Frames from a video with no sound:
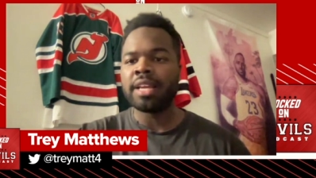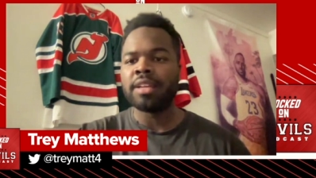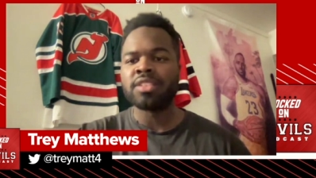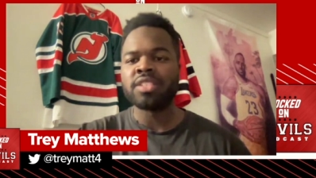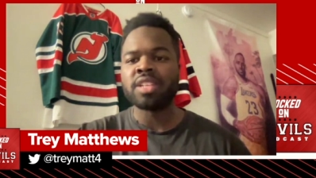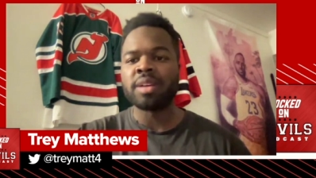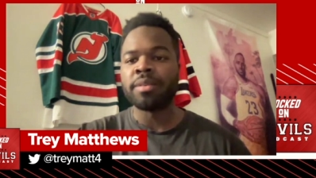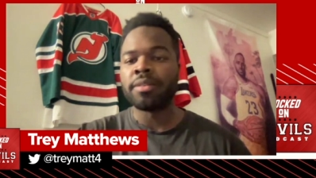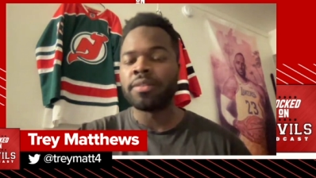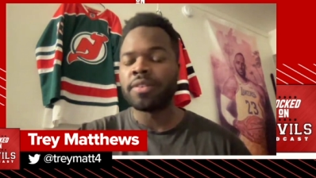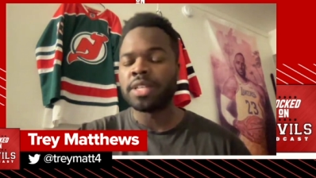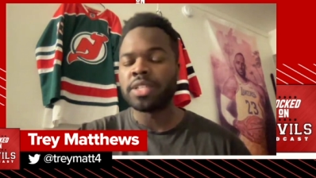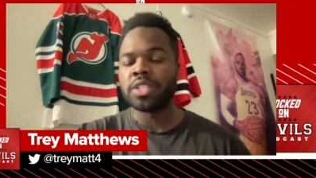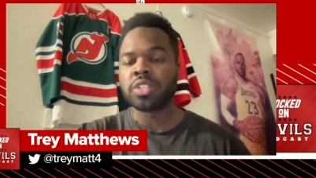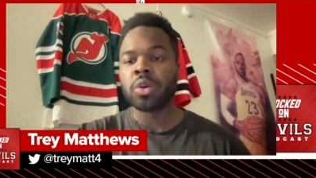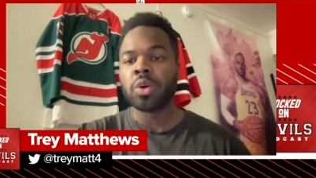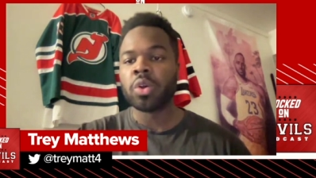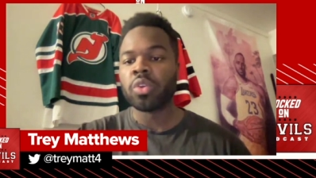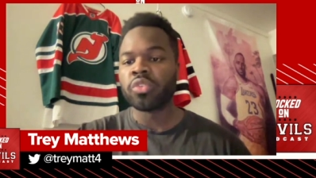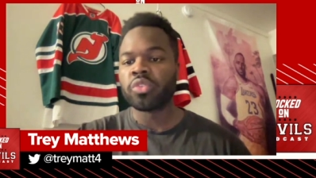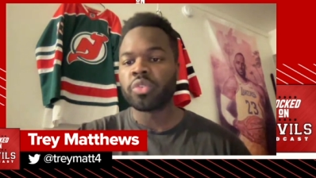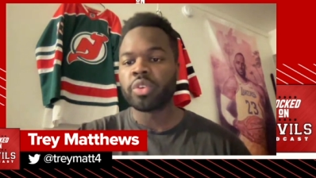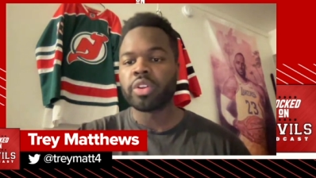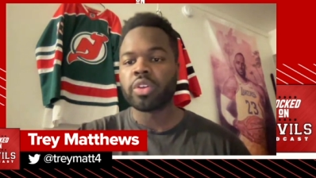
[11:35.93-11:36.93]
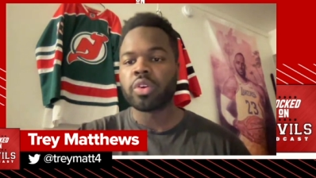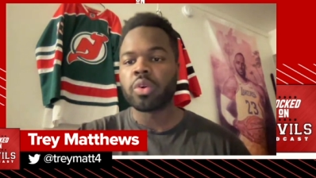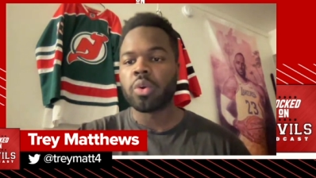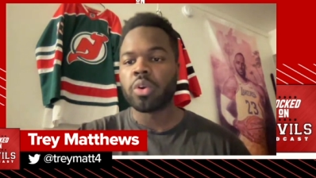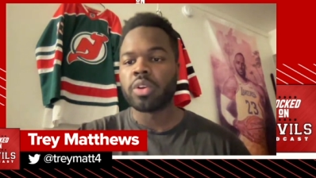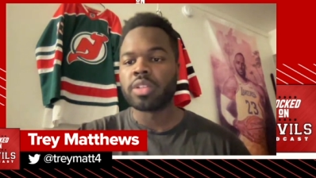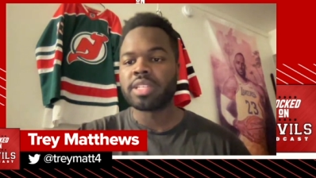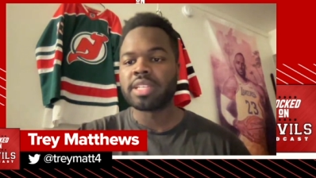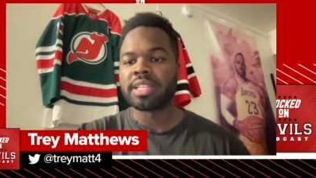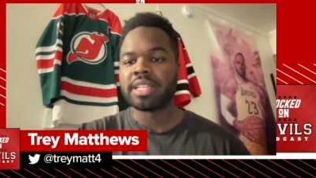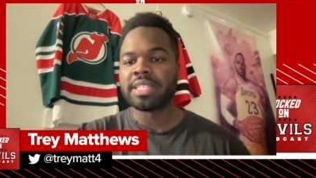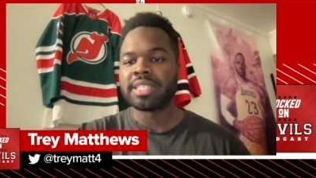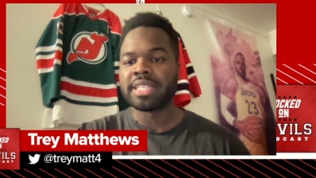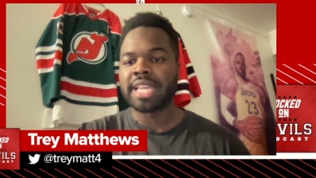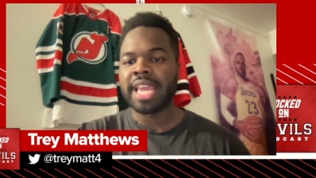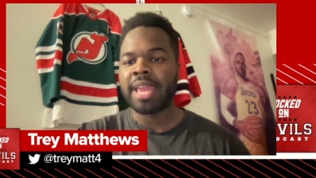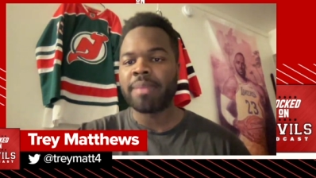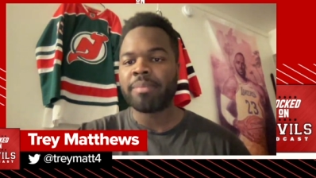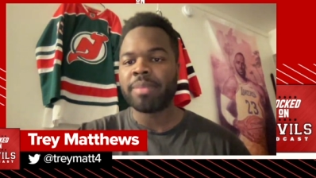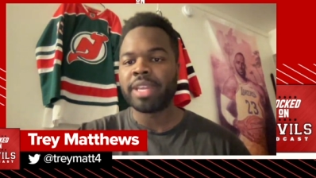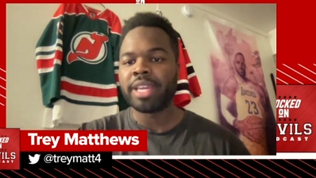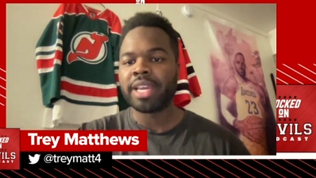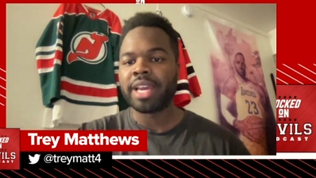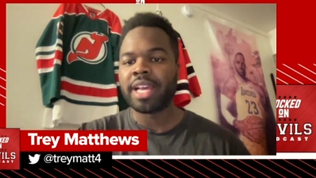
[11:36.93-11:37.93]
some of his goals during the course of this
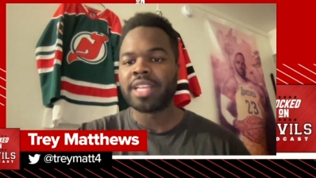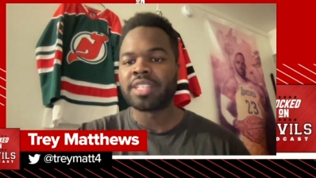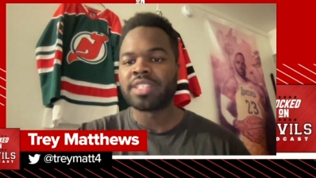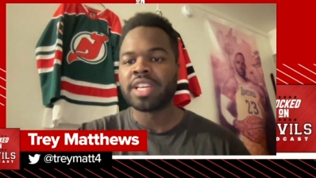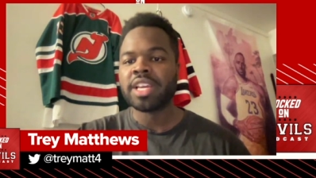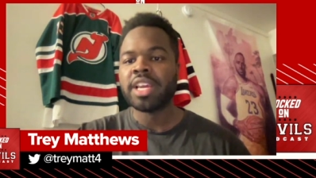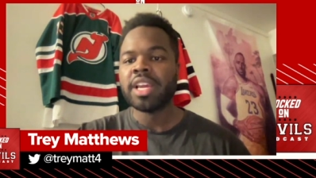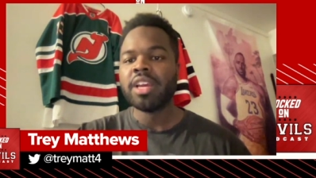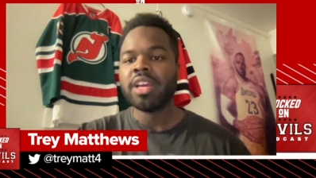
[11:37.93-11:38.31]
game, because